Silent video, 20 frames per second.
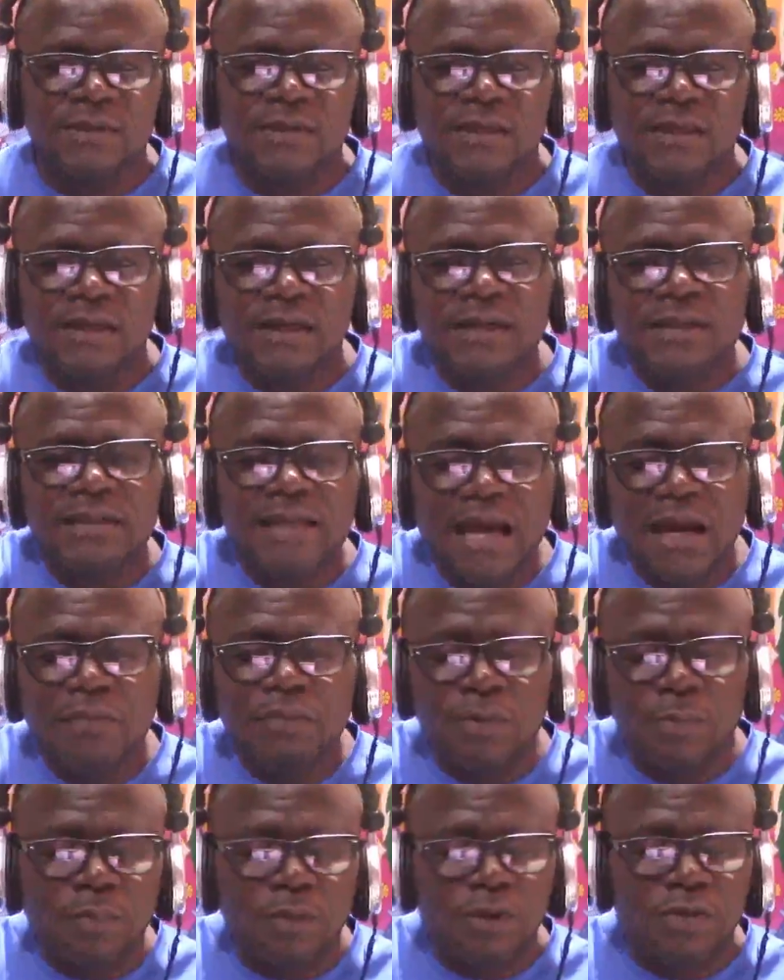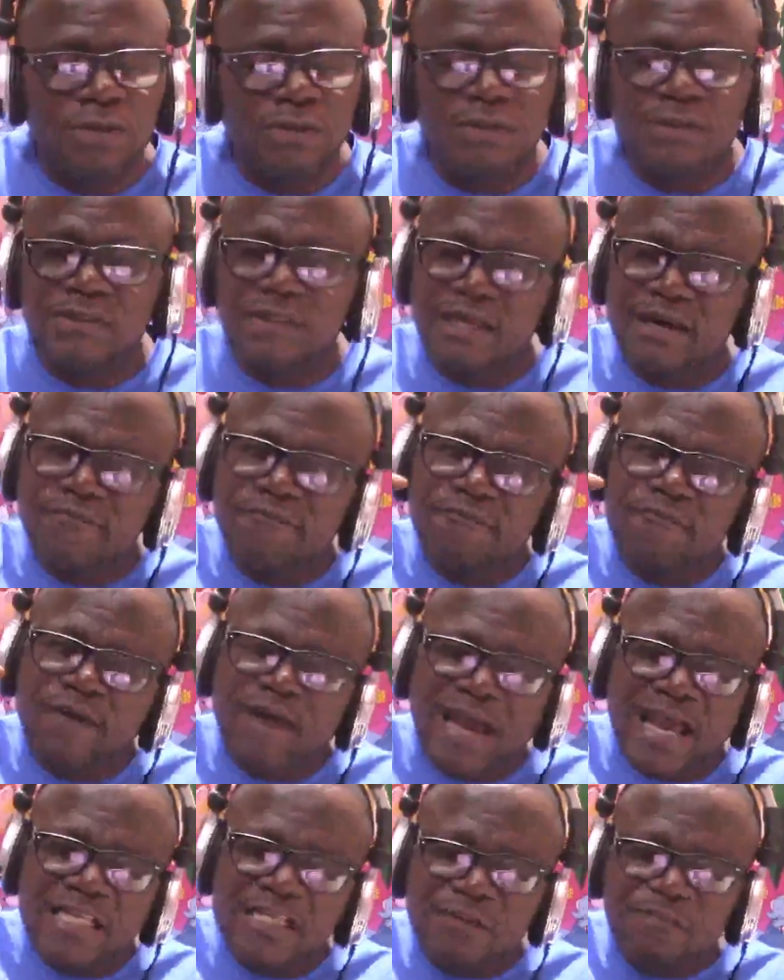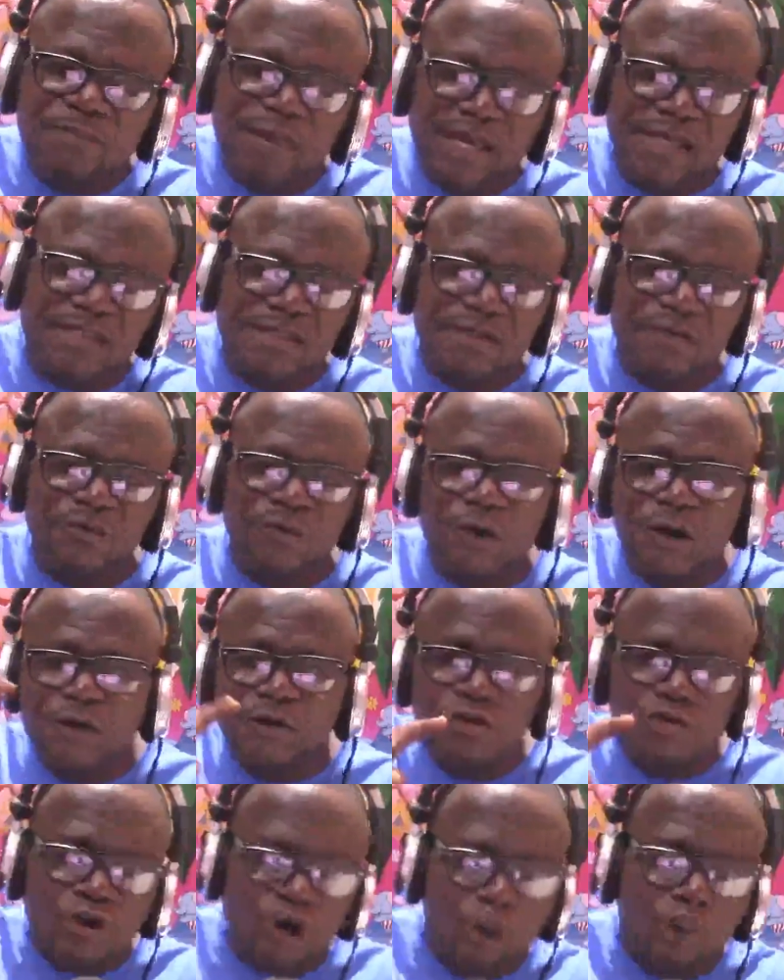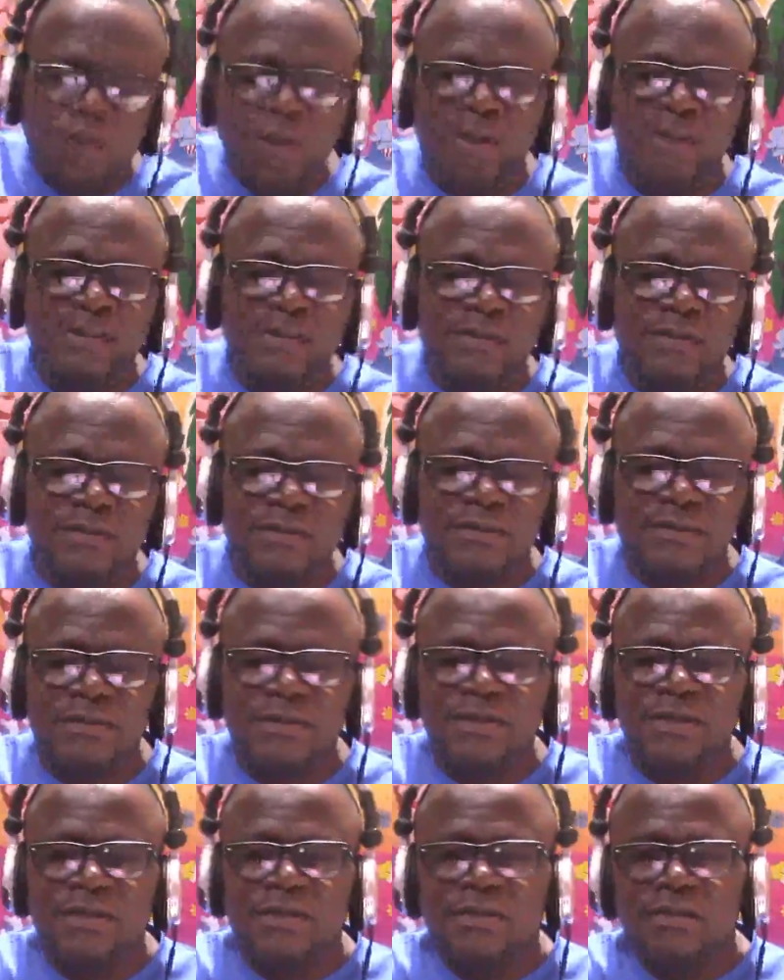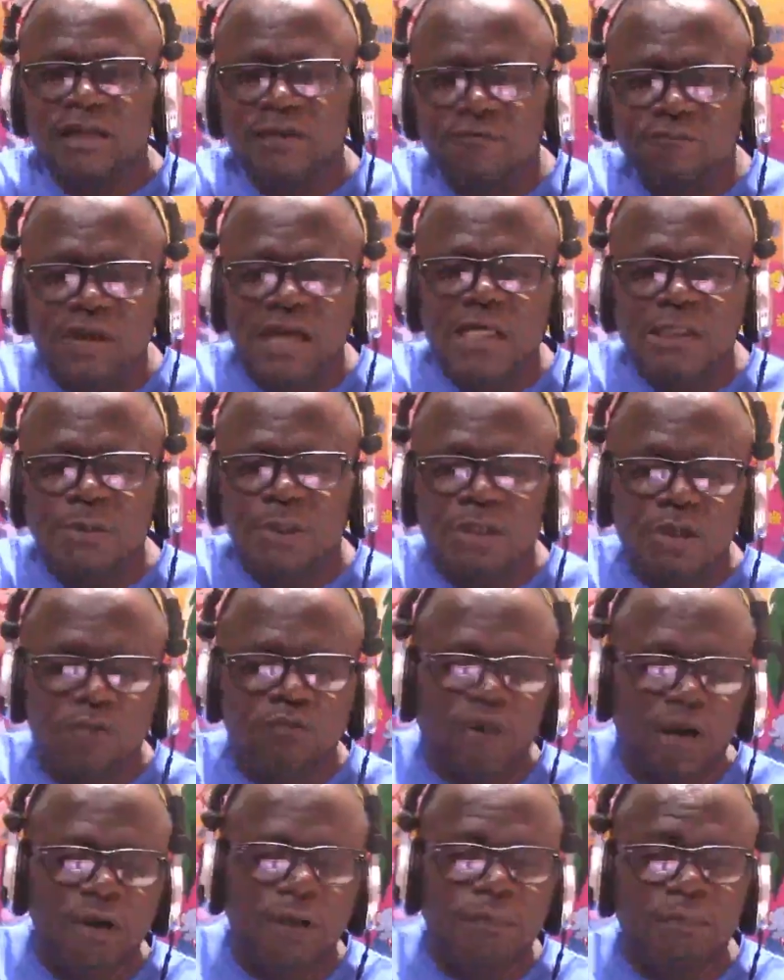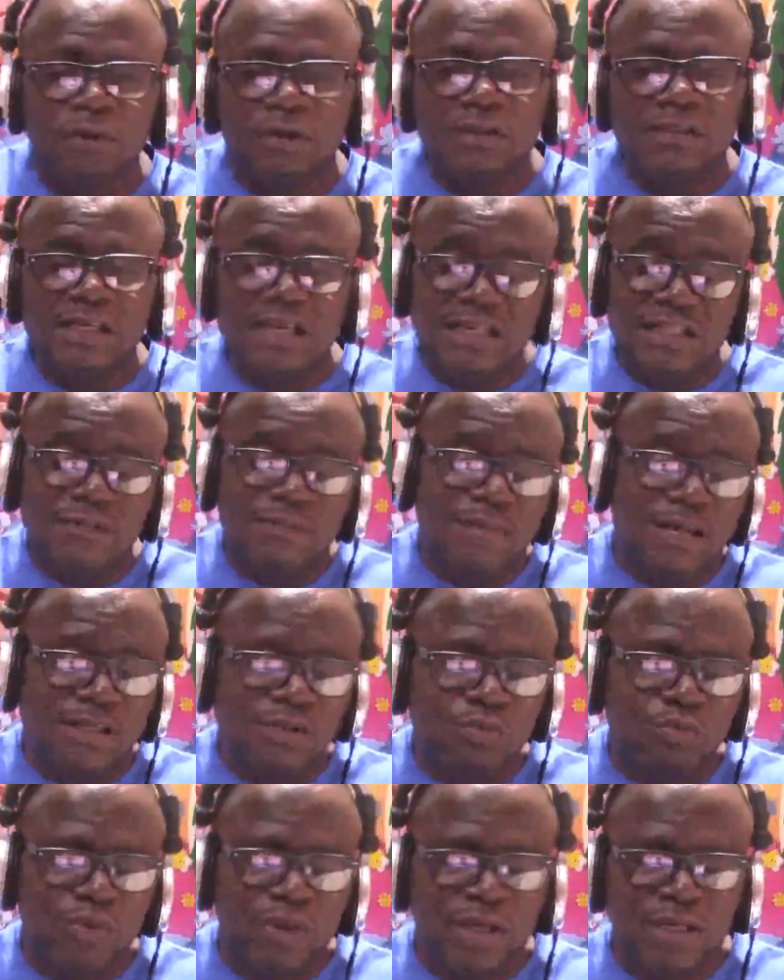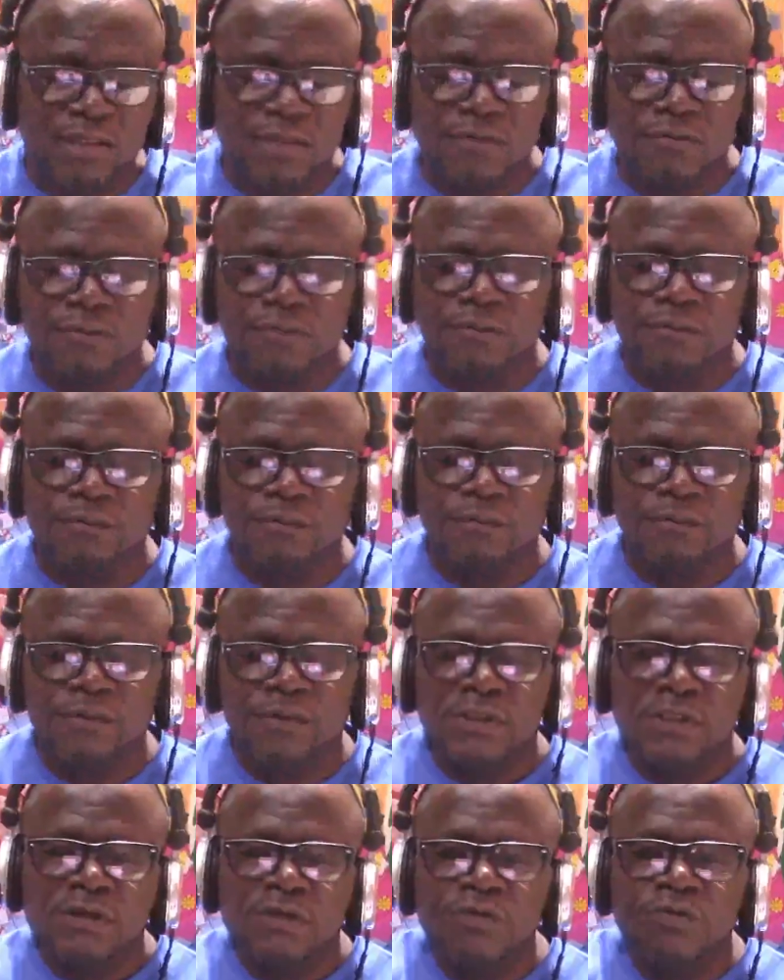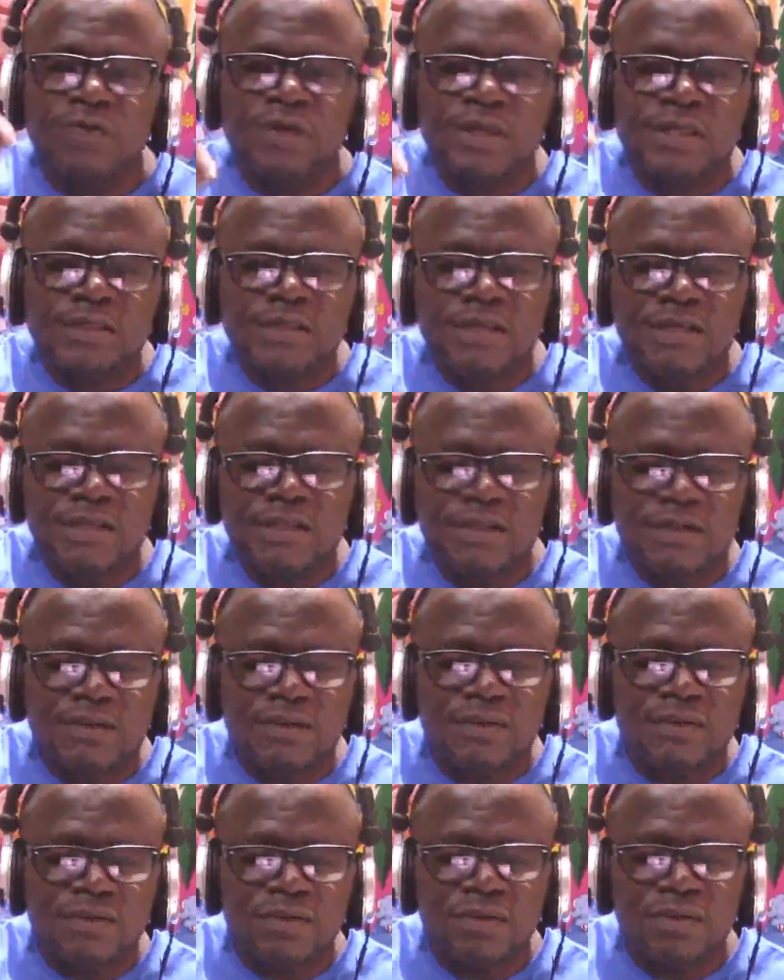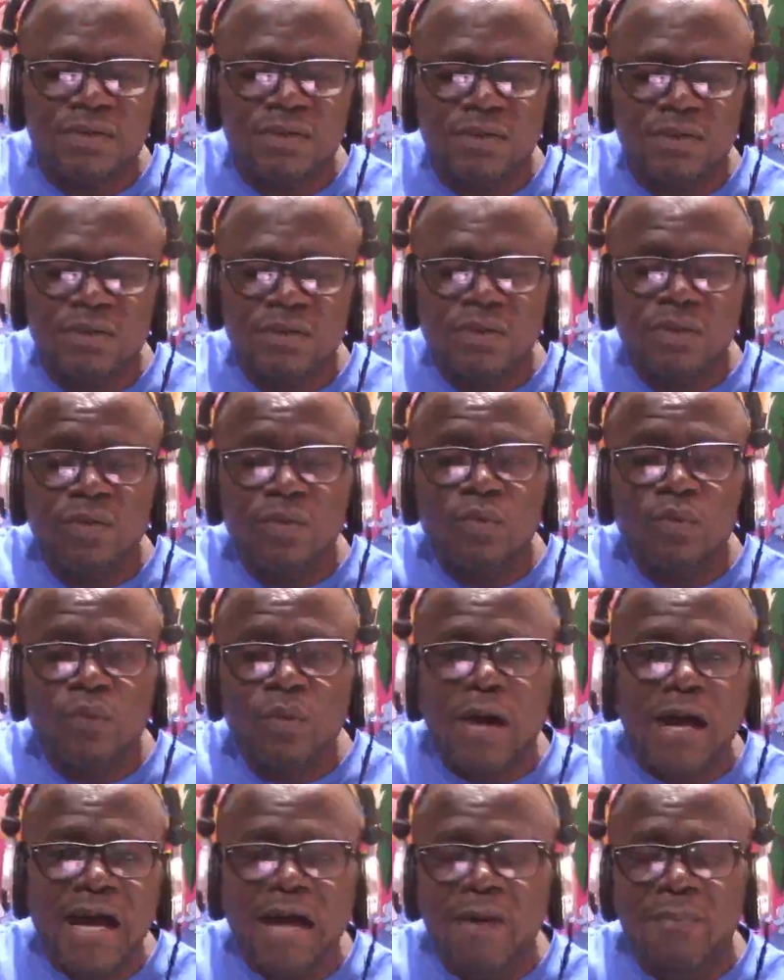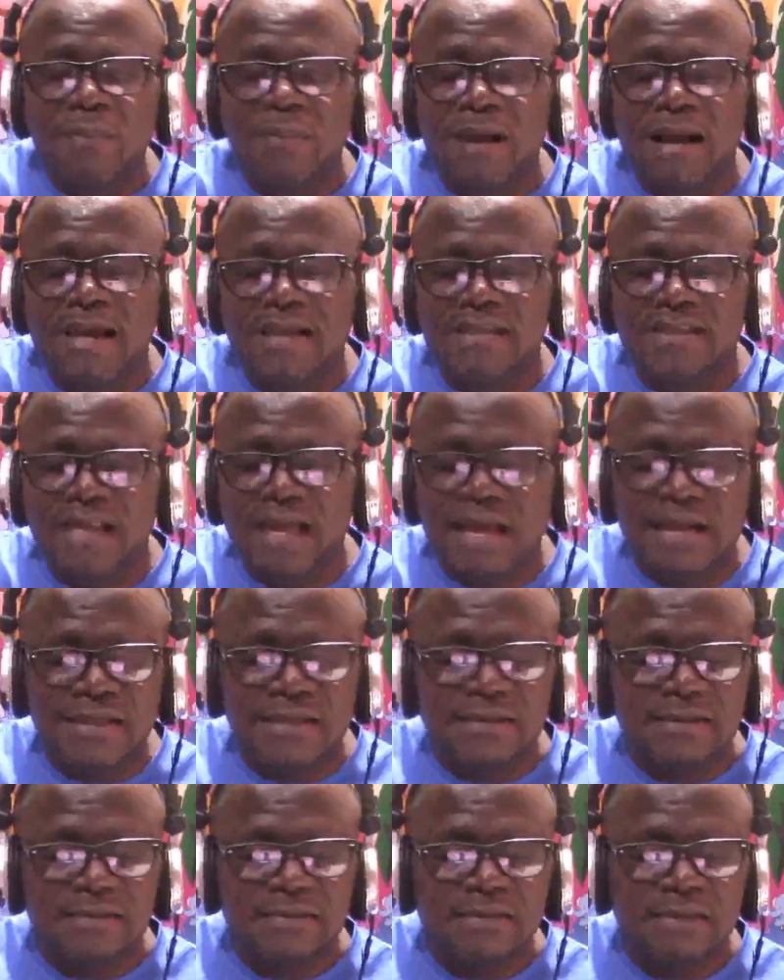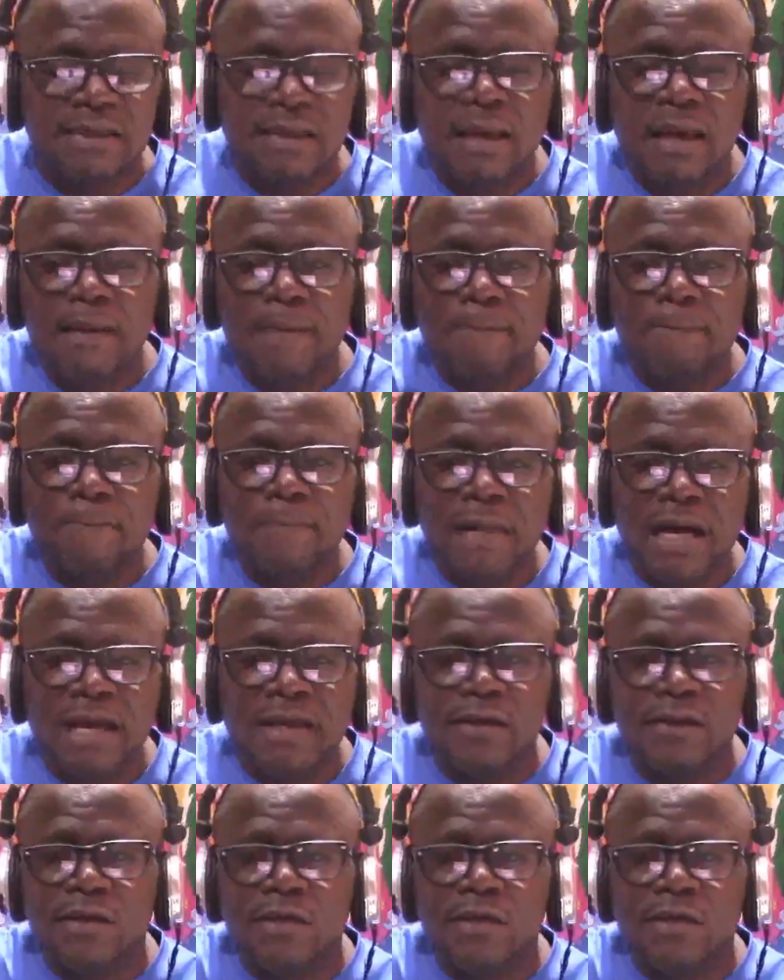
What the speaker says: in that report. The first page, when you open the first page of the report, it must read reasons why my son Mike